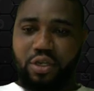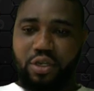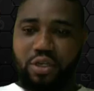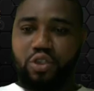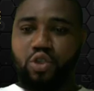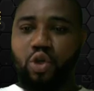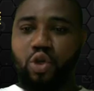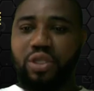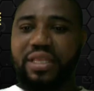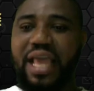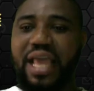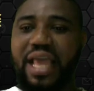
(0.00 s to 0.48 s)

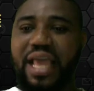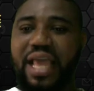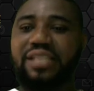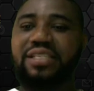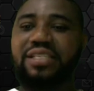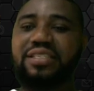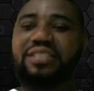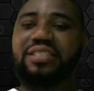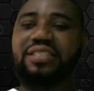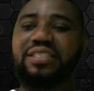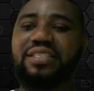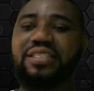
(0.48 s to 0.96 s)
So take
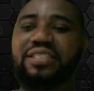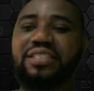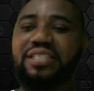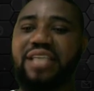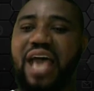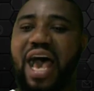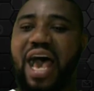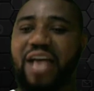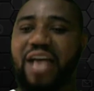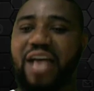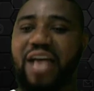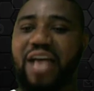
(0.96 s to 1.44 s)
this C
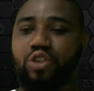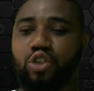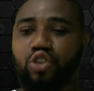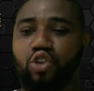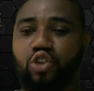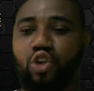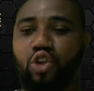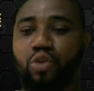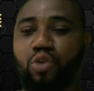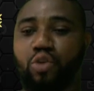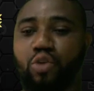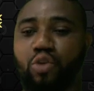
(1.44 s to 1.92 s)
as your
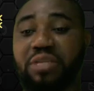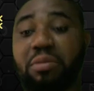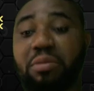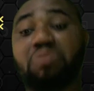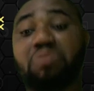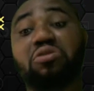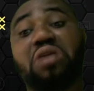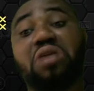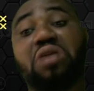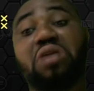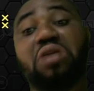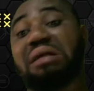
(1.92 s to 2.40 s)
solubility.
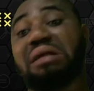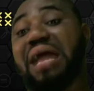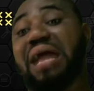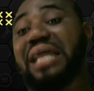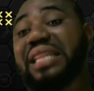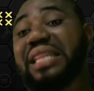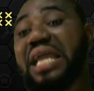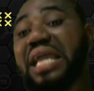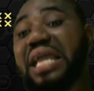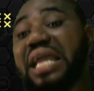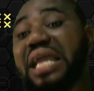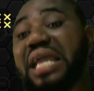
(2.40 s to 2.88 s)
Maybe you can
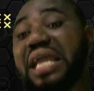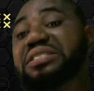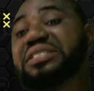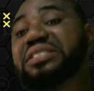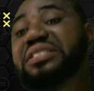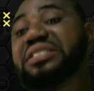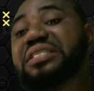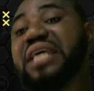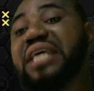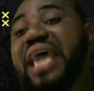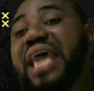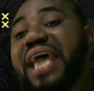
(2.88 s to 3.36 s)
write N
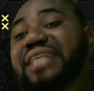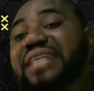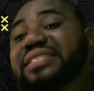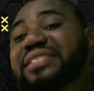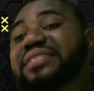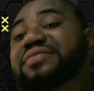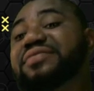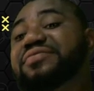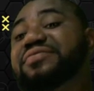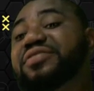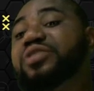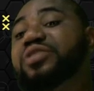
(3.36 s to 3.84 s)
is
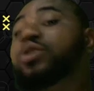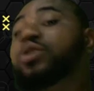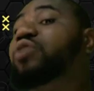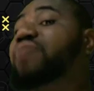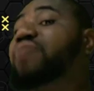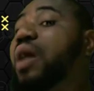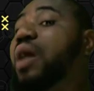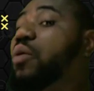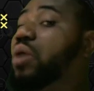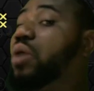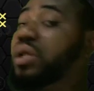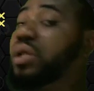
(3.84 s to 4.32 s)
SV
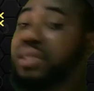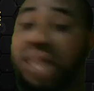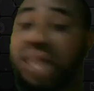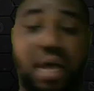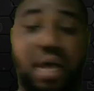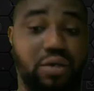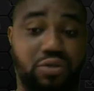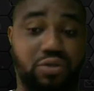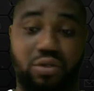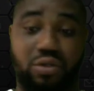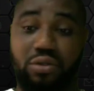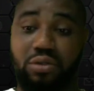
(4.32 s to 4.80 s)
over
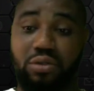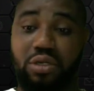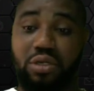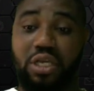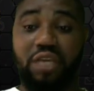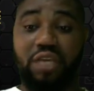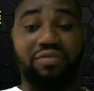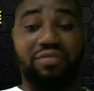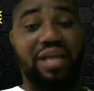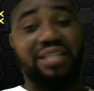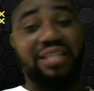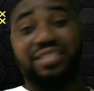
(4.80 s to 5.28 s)
1000
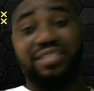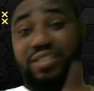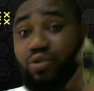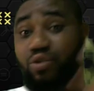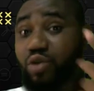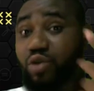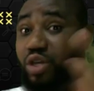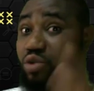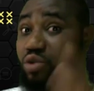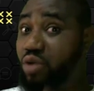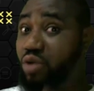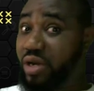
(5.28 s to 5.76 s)
if that is the
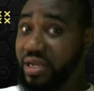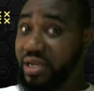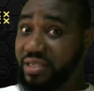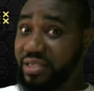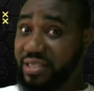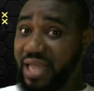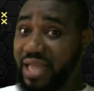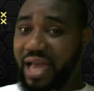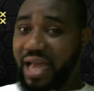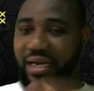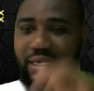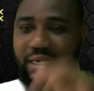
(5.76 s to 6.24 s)
way you
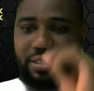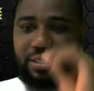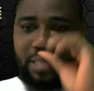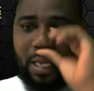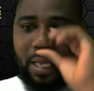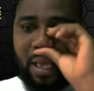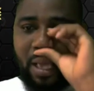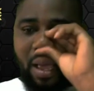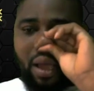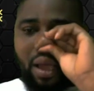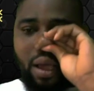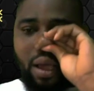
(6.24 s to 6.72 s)
understand it.
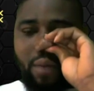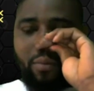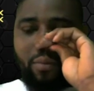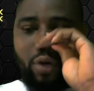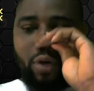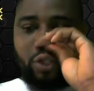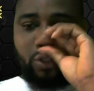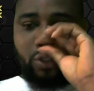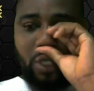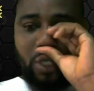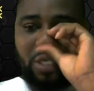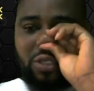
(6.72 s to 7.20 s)

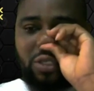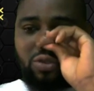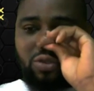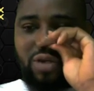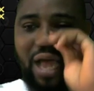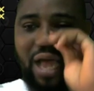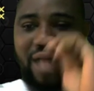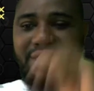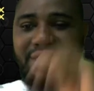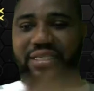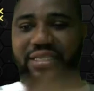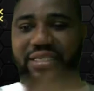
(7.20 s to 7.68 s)
But just
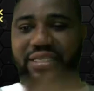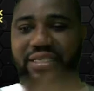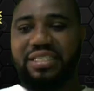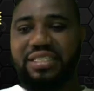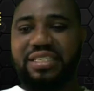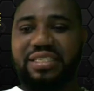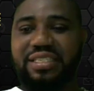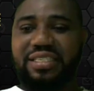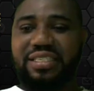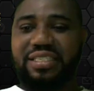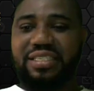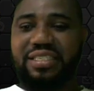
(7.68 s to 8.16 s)
know that
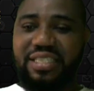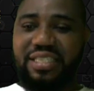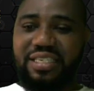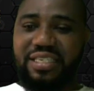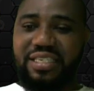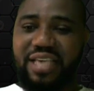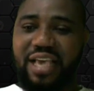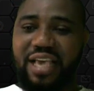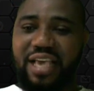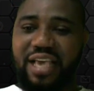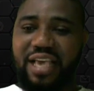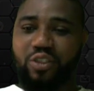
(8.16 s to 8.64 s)
this
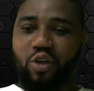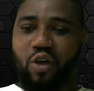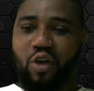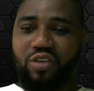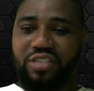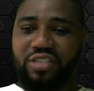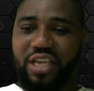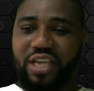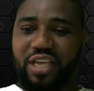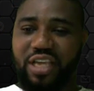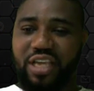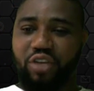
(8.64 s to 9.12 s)
C here is
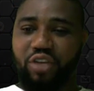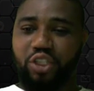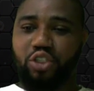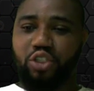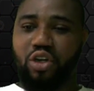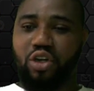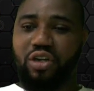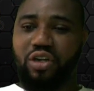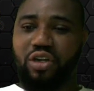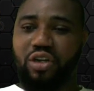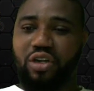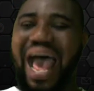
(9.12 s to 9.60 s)

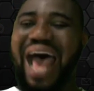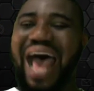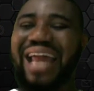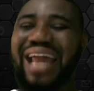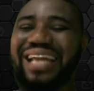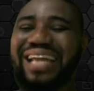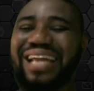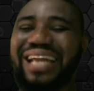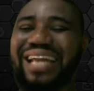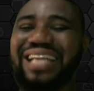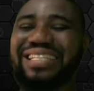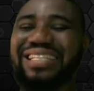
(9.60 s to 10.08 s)
concentration,
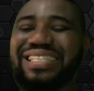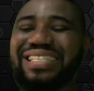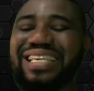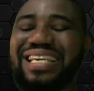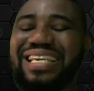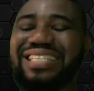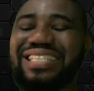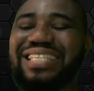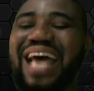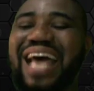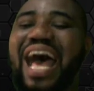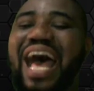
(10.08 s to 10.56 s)
and it
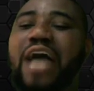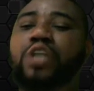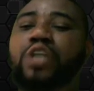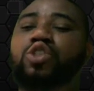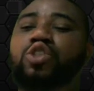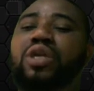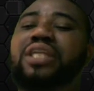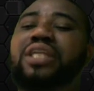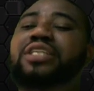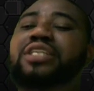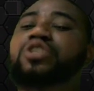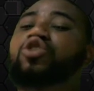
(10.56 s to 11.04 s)
is
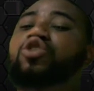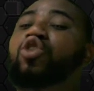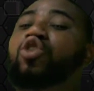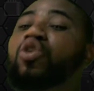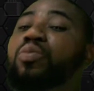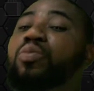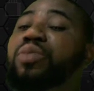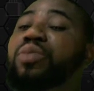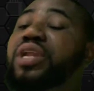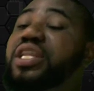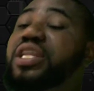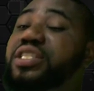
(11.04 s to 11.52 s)
actually the
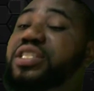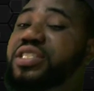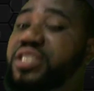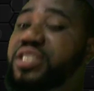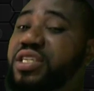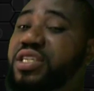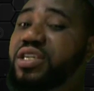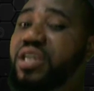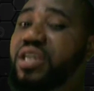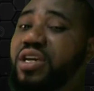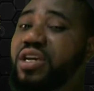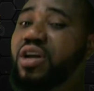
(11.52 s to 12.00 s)

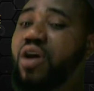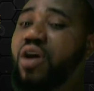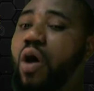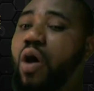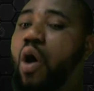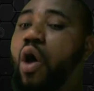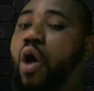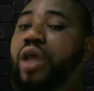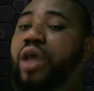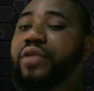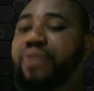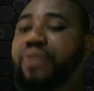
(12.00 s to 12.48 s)
solubility,
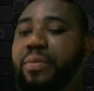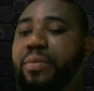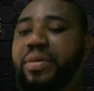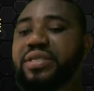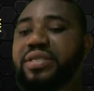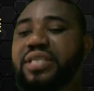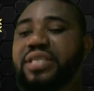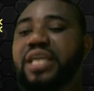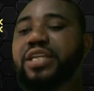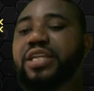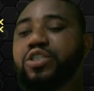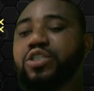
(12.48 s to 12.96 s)
or it
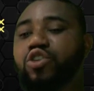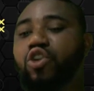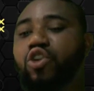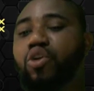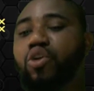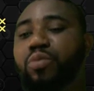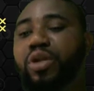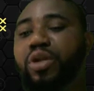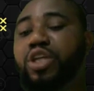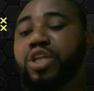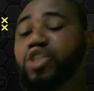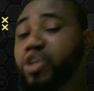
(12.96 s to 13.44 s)
represents the
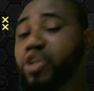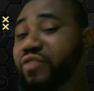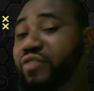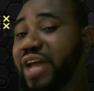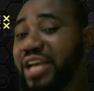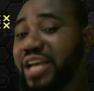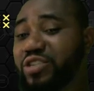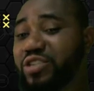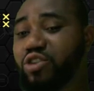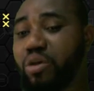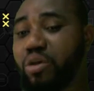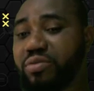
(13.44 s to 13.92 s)
solubility of
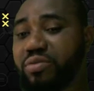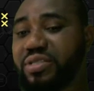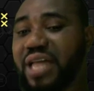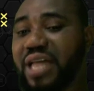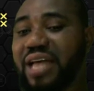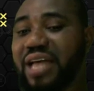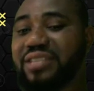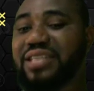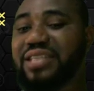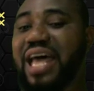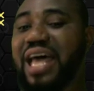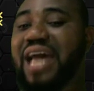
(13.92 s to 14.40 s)
that
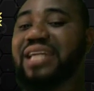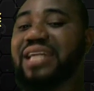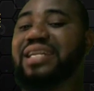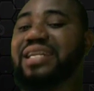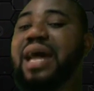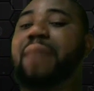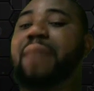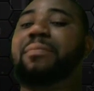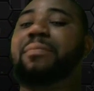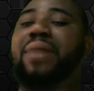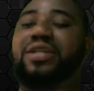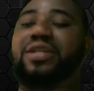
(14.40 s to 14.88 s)
substance at
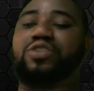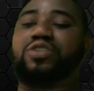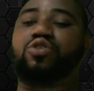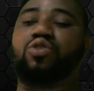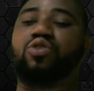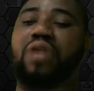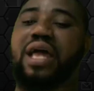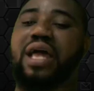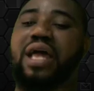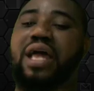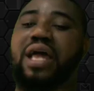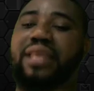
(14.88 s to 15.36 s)
that
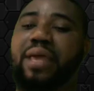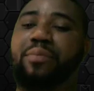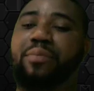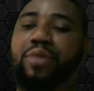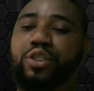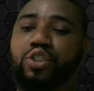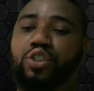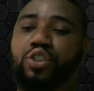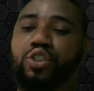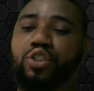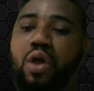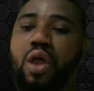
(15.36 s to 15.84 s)
particular
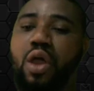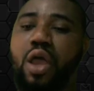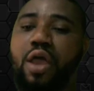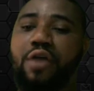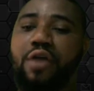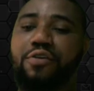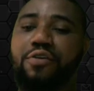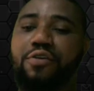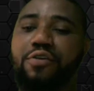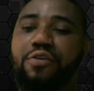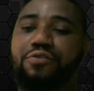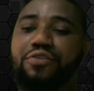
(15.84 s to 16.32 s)
temperature.
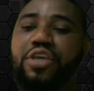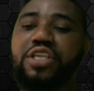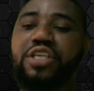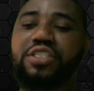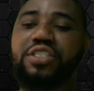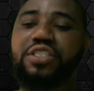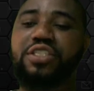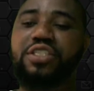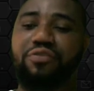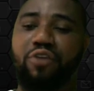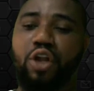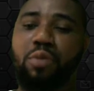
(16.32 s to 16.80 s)
V
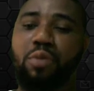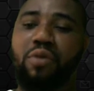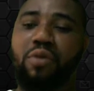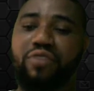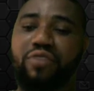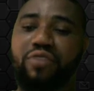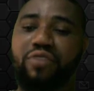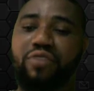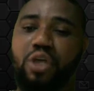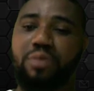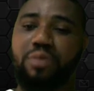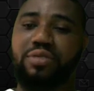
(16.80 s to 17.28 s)
is the volume
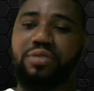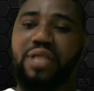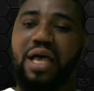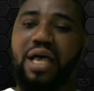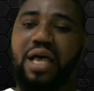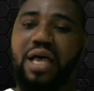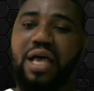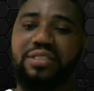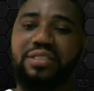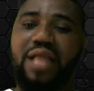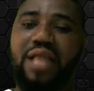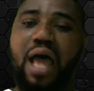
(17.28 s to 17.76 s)
of the
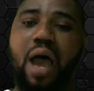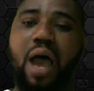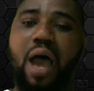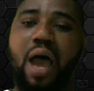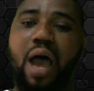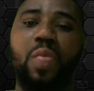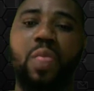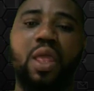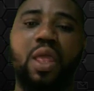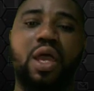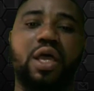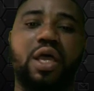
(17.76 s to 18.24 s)
substance.
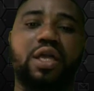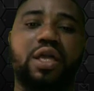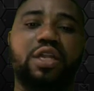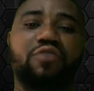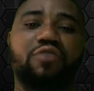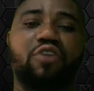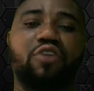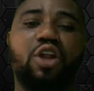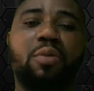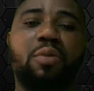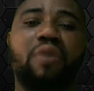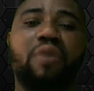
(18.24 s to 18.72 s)
Now,
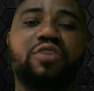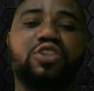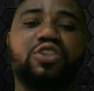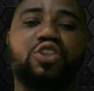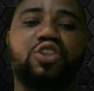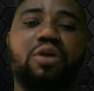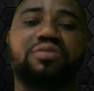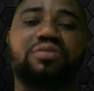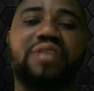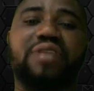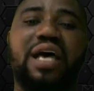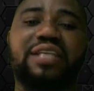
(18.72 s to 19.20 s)
The volume of the
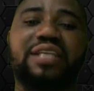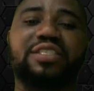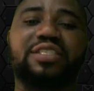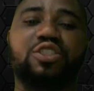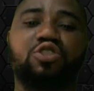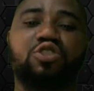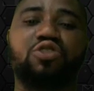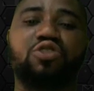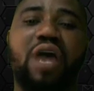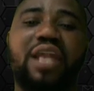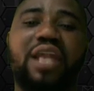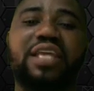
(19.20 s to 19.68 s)
substance
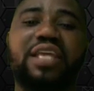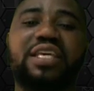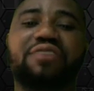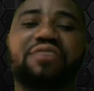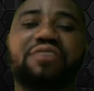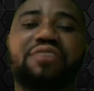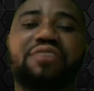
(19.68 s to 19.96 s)
is usually